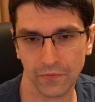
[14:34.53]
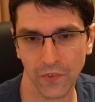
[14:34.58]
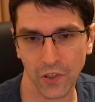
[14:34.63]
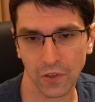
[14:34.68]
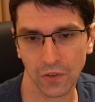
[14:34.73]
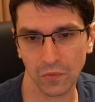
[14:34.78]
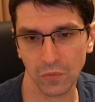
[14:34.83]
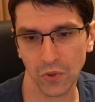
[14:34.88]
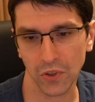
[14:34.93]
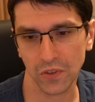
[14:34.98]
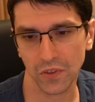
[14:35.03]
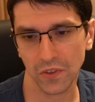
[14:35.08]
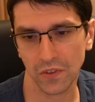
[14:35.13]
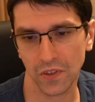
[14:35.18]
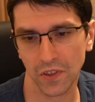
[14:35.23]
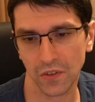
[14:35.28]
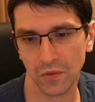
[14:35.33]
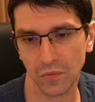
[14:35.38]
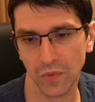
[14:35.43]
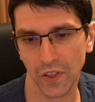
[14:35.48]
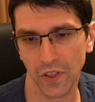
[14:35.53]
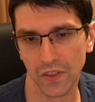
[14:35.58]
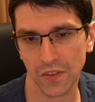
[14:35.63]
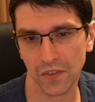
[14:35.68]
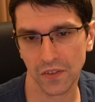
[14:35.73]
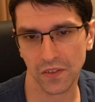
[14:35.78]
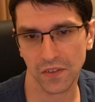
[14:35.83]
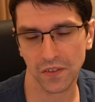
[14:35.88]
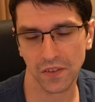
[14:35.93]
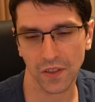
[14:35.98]
The computer
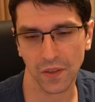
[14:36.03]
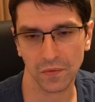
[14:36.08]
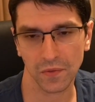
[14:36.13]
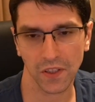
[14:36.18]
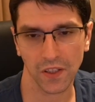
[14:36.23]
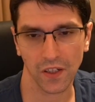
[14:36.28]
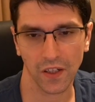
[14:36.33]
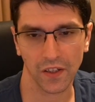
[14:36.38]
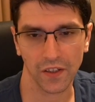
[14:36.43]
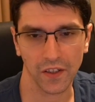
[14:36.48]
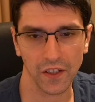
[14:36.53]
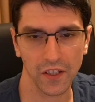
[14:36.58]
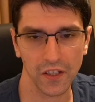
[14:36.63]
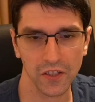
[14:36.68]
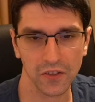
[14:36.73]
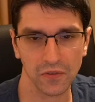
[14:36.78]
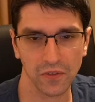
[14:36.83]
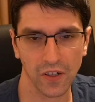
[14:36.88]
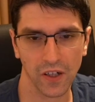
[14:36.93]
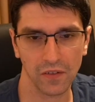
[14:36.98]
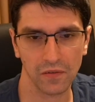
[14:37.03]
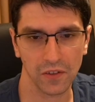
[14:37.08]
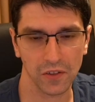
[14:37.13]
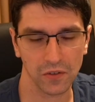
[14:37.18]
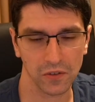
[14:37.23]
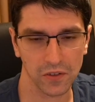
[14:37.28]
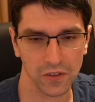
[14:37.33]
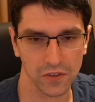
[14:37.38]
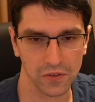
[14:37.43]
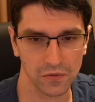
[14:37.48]
recommends something like h5 in
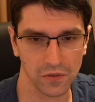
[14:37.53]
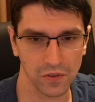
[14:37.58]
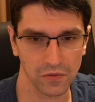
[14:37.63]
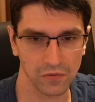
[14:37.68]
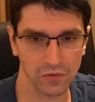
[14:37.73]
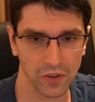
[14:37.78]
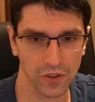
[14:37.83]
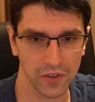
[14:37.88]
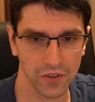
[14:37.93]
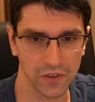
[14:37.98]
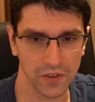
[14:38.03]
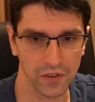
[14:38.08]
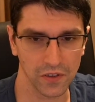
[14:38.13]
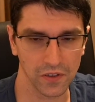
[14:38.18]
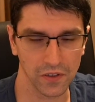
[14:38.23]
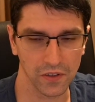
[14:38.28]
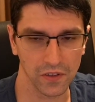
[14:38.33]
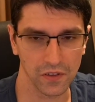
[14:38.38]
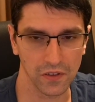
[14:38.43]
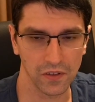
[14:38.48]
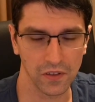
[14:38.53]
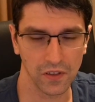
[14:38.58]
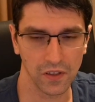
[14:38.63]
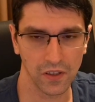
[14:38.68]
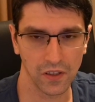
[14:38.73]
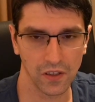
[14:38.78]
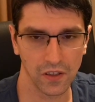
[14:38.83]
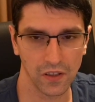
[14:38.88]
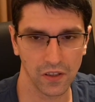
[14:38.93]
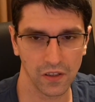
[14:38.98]
order to avoid
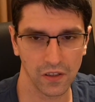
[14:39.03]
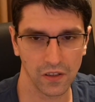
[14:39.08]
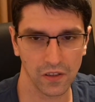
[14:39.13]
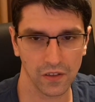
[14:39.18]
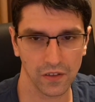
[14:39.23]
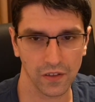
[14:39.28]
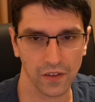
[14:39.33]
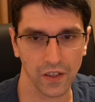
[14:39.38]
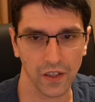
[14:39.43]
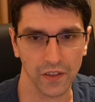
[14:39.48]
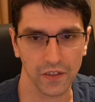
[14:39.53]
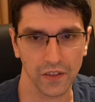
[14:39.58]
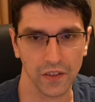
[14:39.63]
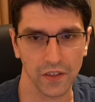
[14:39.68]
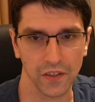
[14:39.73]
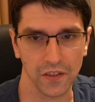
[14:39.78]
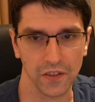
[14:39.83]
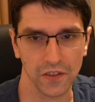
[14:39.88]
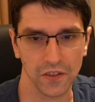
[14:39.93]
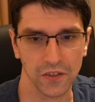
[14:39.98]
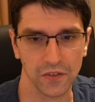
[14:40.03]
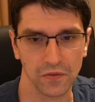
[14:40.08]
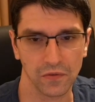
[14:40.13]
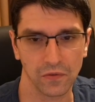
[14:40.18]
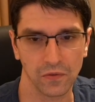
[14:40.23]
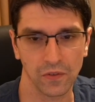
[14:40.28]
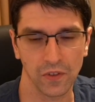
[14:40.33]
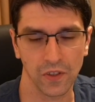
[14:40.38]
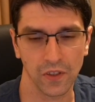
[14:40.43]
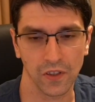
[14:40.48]
knight
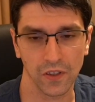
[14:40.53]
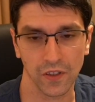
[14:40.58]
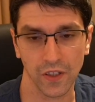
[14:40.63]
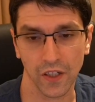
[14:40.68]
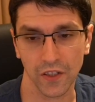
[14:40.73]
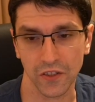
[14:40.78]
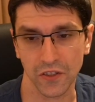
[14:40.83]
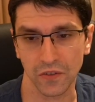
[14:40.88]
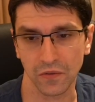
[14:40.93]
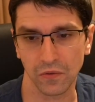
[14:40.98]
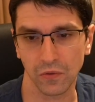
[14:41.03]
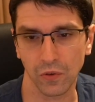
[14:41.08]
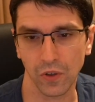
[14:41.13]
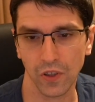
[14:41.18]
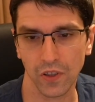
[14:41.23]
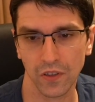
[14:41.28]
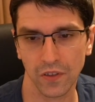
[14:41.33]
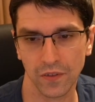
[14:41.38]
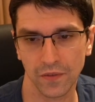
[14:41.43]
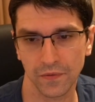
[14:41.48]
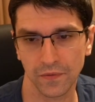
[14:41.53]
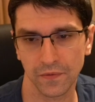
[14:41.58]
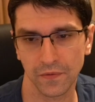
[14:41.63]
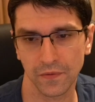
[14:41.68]
g4.